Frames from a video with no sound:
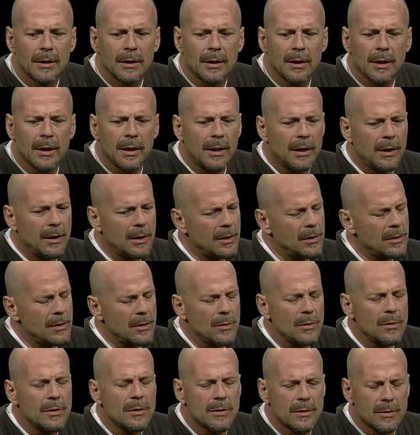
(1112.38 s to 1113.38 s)
and it, it
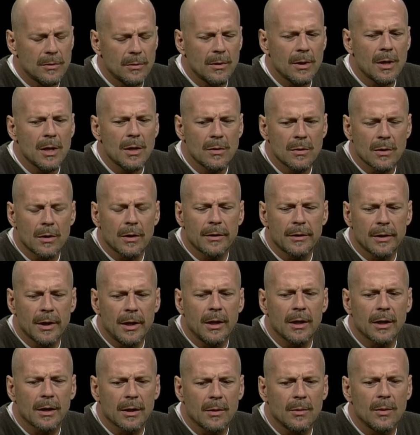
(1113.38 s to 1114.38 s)
was it was
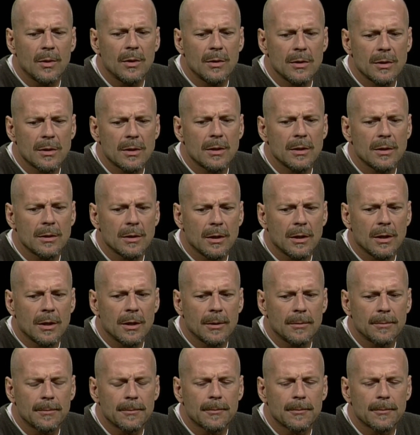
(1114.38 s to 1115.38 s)
authentic. I mean, it was the, uh,